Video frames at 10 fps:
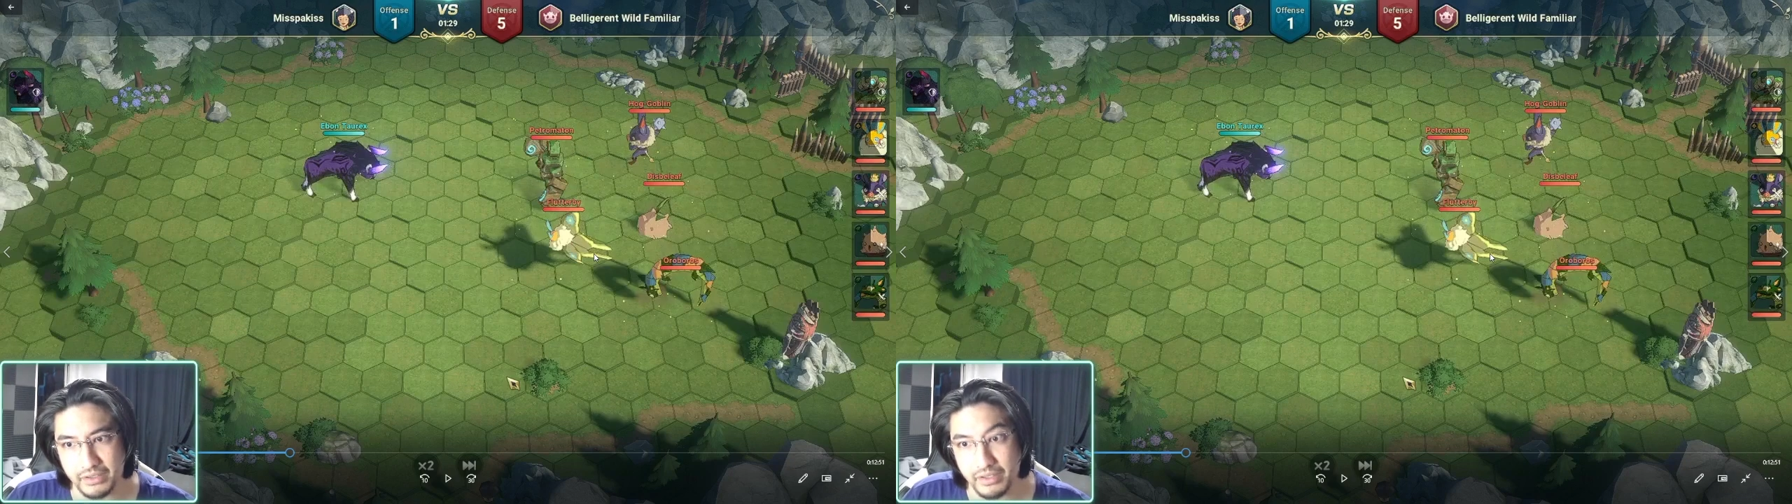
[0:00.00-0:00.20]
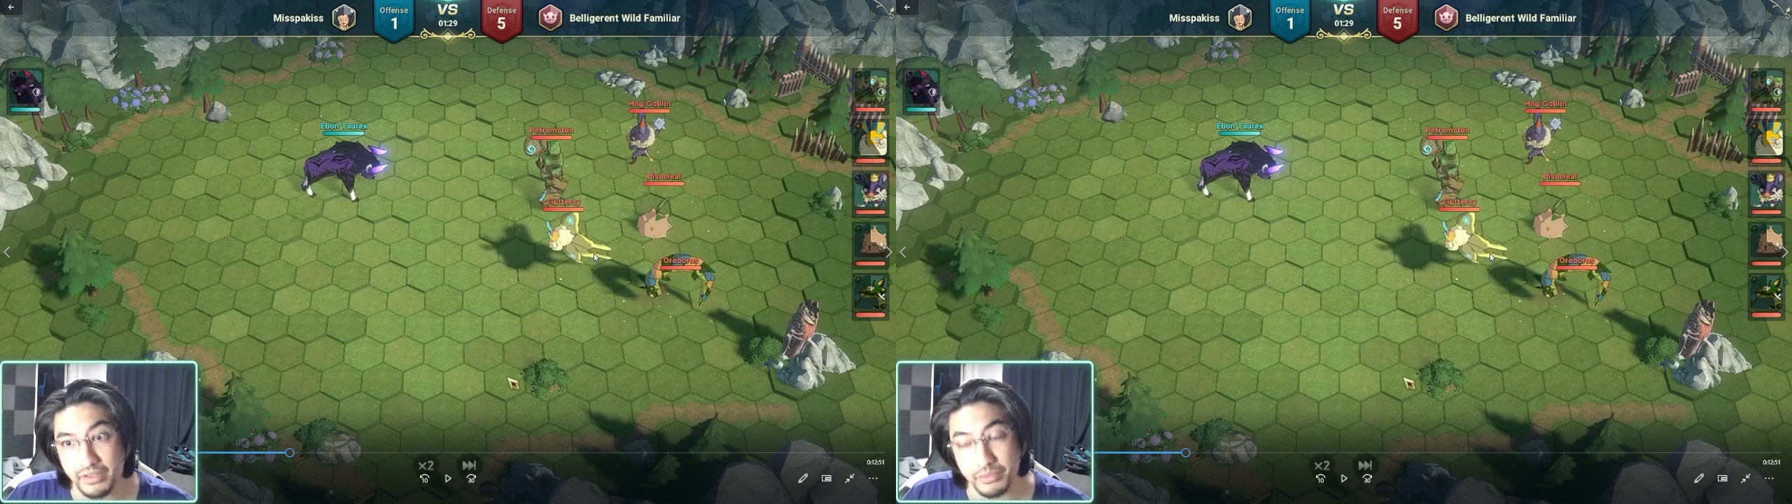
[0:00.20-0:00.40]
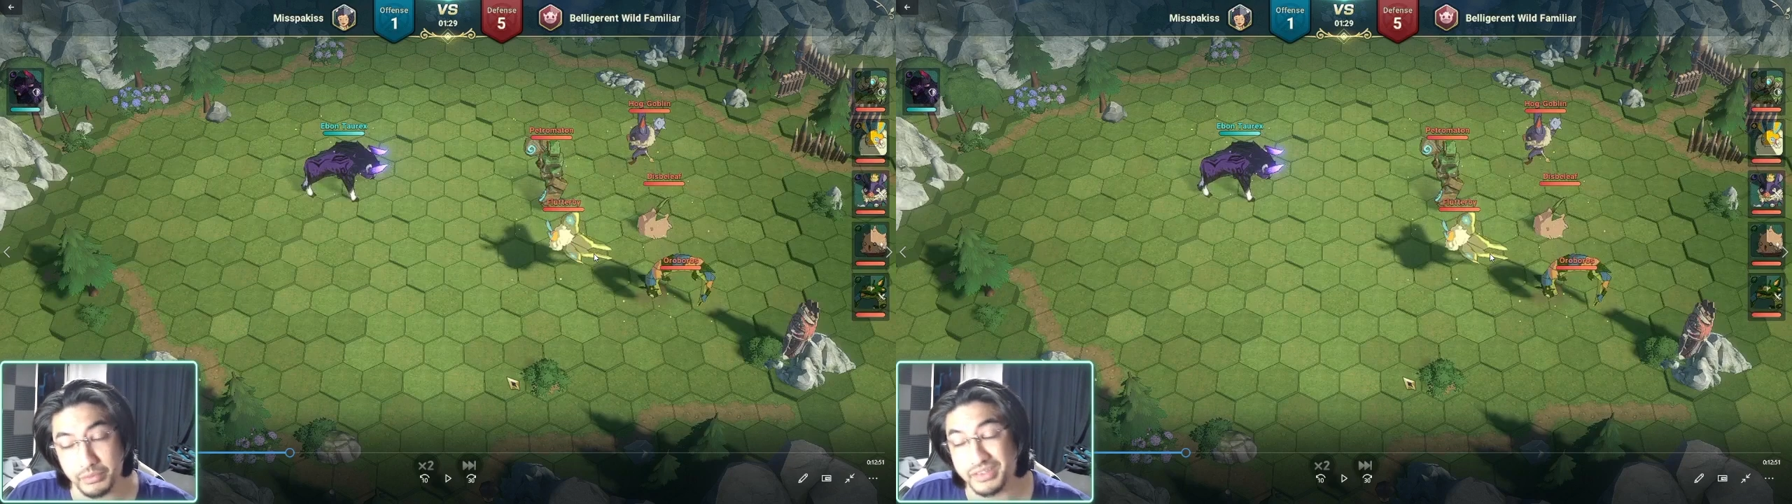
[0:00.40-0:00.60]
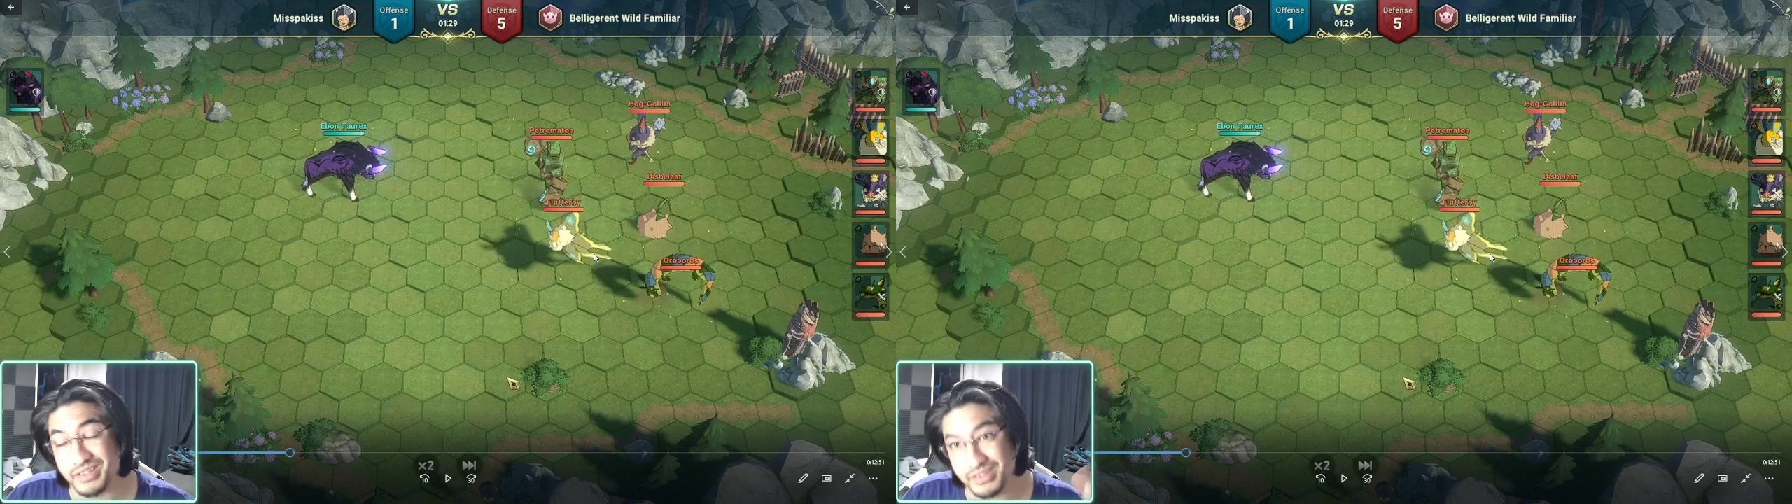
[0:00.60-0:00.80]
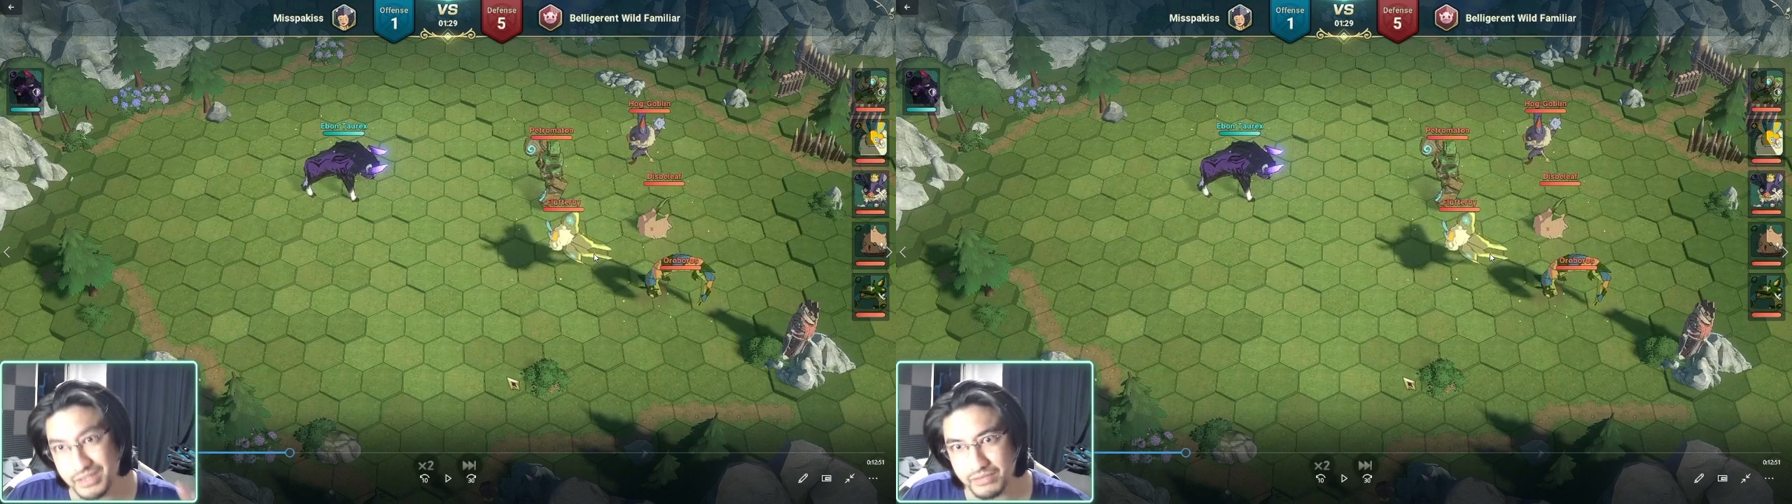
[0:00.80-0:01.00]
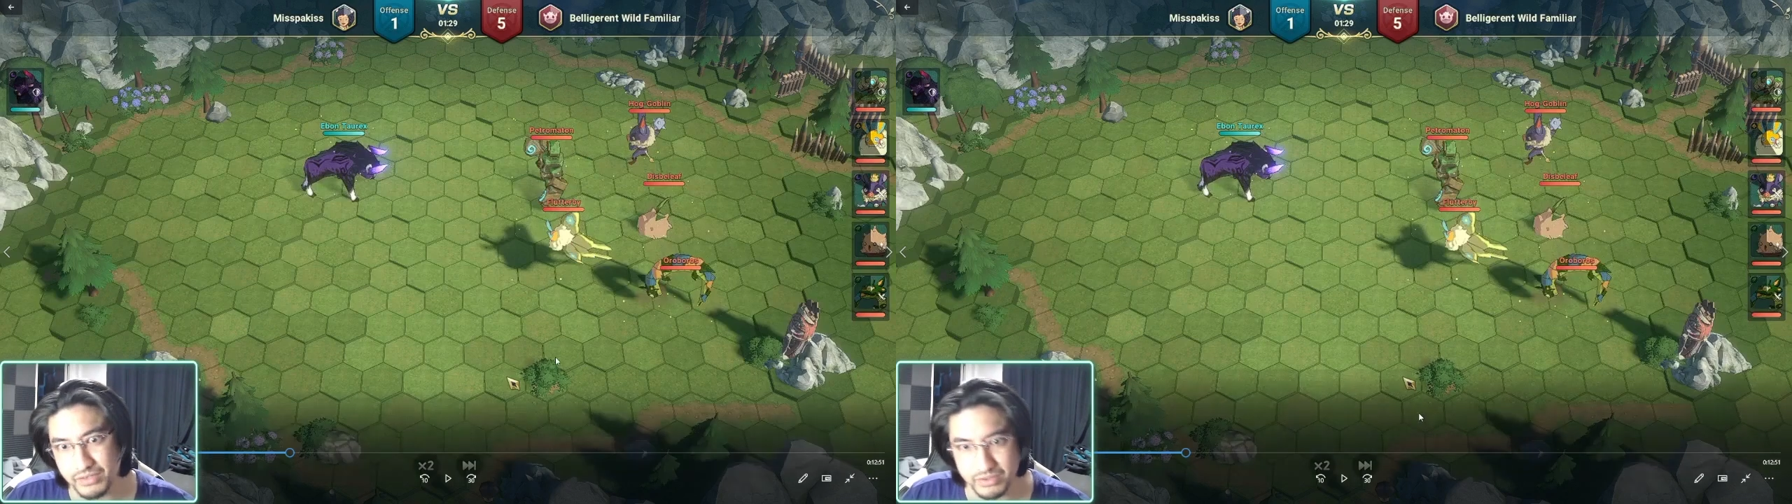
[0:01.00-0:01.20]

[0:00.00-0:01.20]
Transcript: and 307,